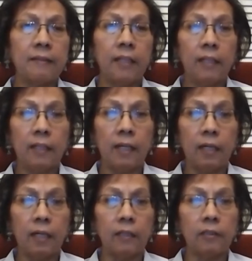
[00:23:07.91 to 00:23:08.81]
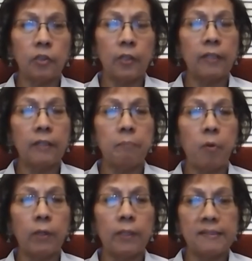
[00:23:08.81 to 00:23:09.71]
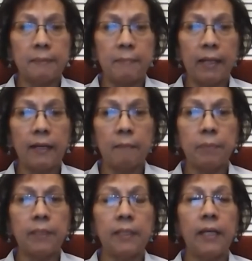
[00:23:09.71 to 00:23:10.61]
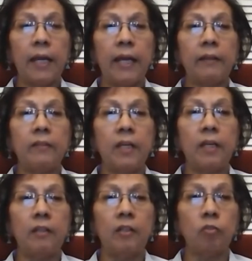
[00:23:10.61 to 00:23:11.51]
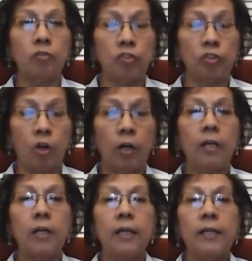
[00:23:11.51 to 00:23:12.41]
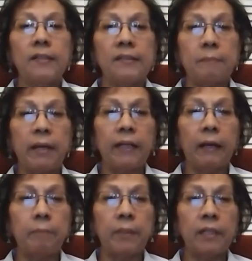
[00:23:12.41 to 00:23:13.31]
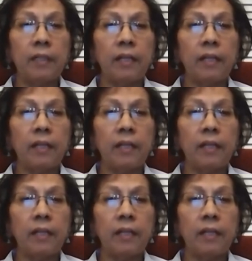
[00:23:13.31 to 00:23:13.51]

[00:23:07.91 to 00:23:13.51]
the Trinity Portland Cement Company and the Lone Star Cement Company.